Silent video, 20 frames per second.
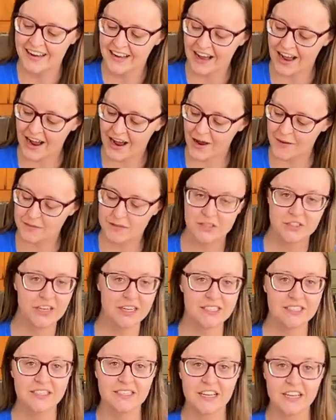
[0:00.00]
Um, so
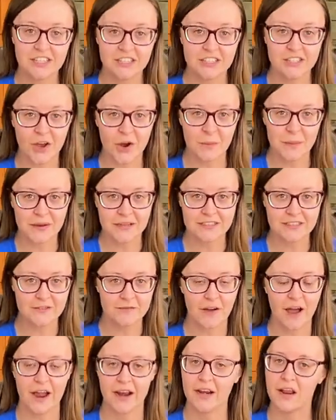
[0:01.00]
just dish soap is
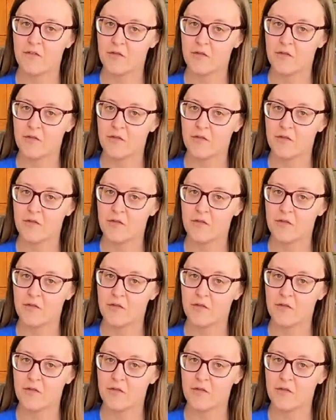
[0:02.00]
fine.